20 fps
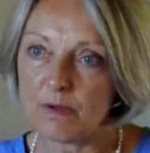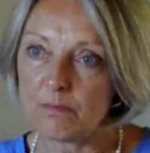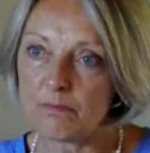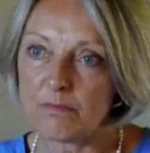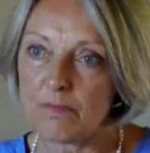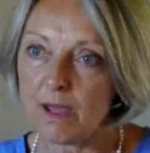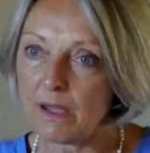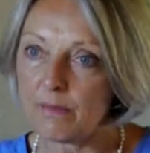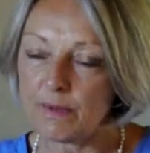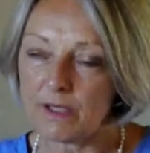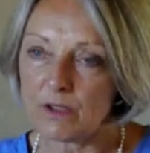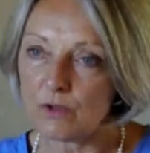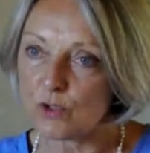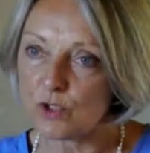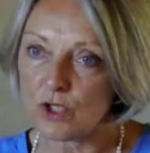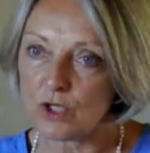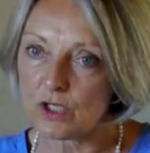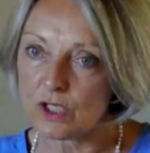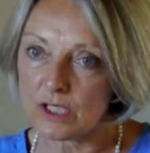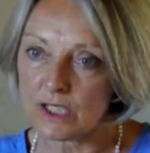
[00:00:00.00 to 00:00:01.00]
but maybe
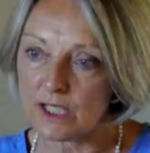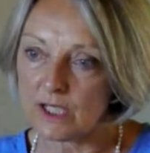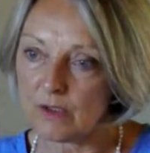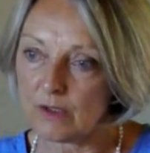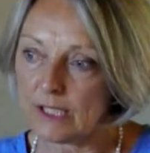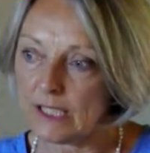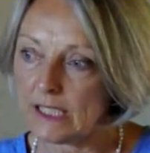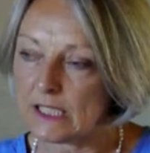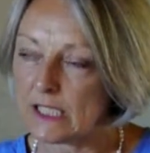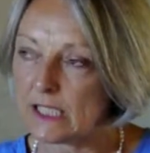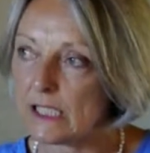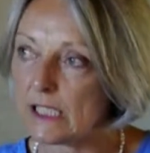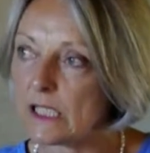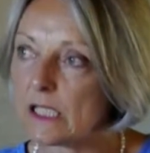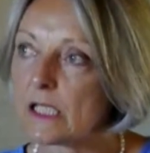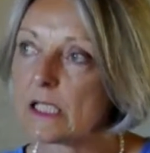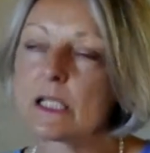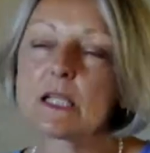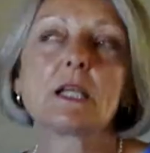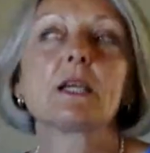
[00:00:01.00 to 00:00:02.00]
not articulate
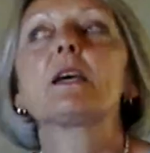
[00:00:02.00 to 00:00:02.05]
it.